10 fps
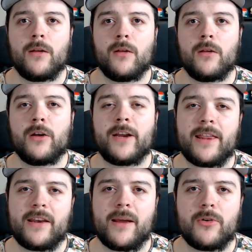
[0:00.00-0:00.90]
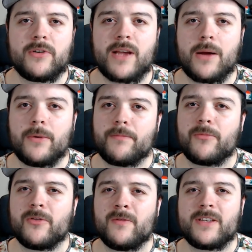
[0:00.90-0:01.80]
Looking at the numbers, I would
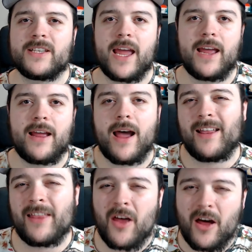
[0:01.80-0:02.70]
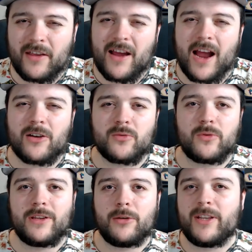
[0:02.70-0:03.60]
say I thought the Tigers were a
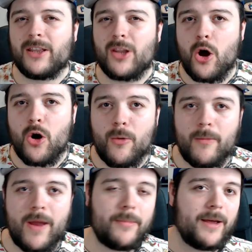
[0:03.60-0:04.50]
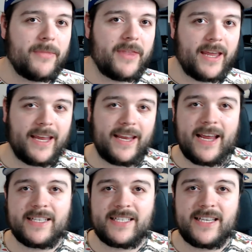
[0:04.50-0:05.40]
little bit low. Maybe I'm thinking
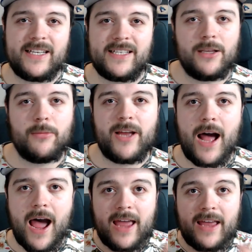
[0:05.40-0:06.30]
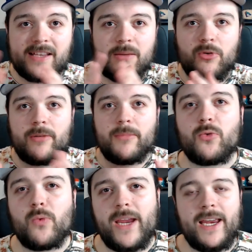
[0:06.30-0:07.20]
Kansas City's a little bit high. Somewhere in
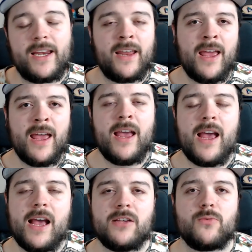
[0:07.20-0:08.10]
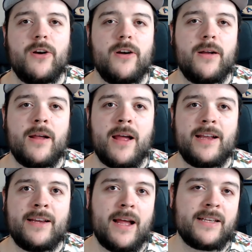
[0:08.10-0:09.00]
between is where
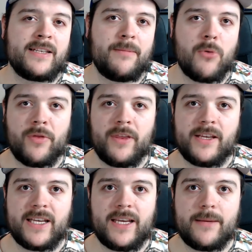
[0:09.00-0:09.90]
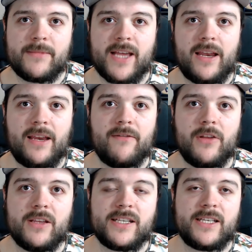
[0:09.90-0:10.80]
I see both these teams ending for
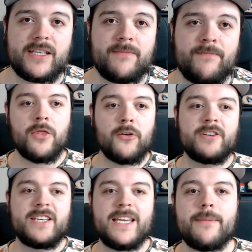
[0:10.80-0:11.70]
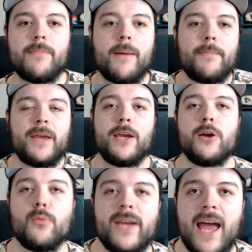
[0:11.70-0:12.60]
the season. Third team up
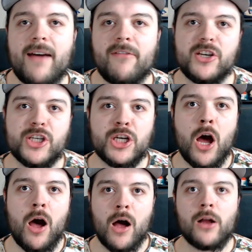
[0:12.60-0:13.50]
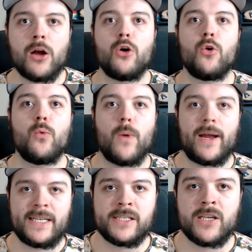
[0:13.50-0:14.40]
here, we have the Chicago
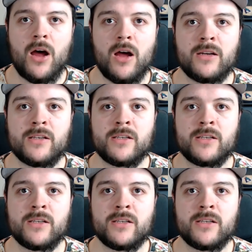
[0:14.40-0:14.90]
White Sox.